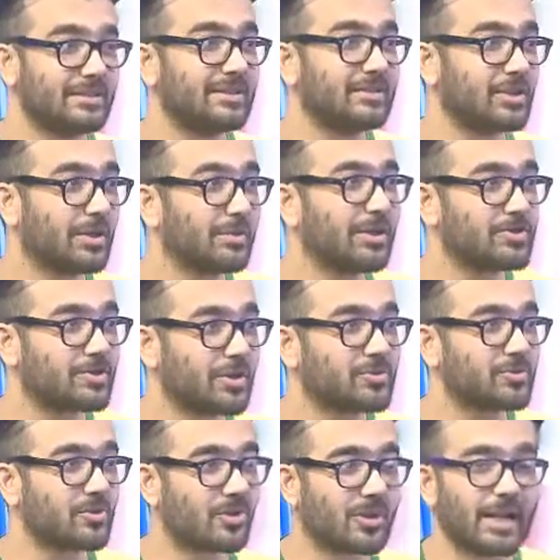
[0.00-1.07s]
Germany's top
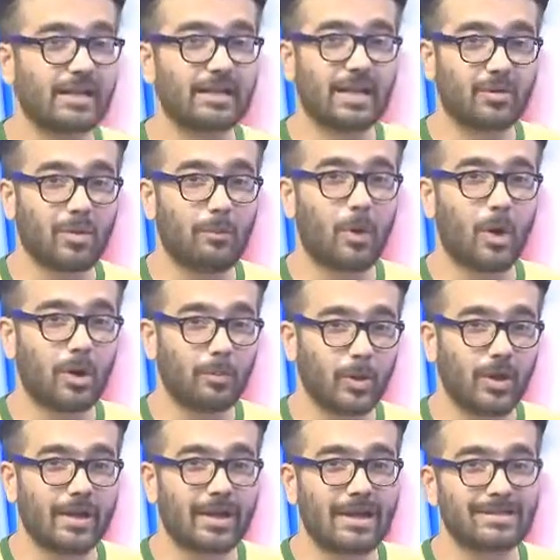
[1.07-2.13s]
scorer right now a ball
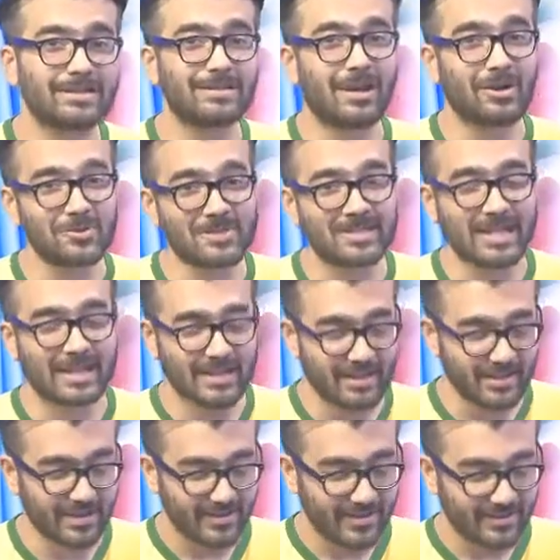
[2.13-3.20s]
boy is now
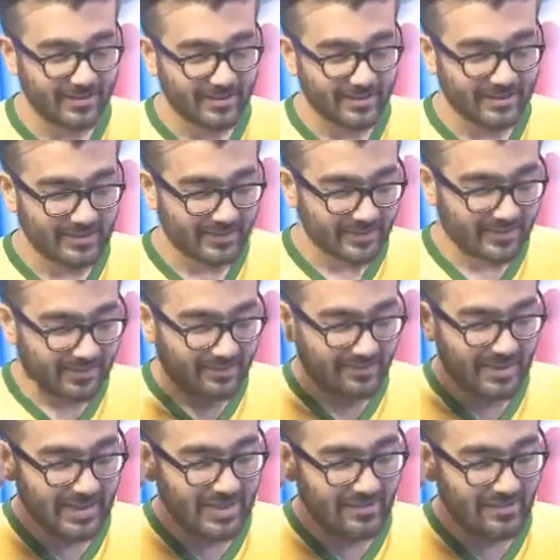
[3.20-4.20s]
saying, well, he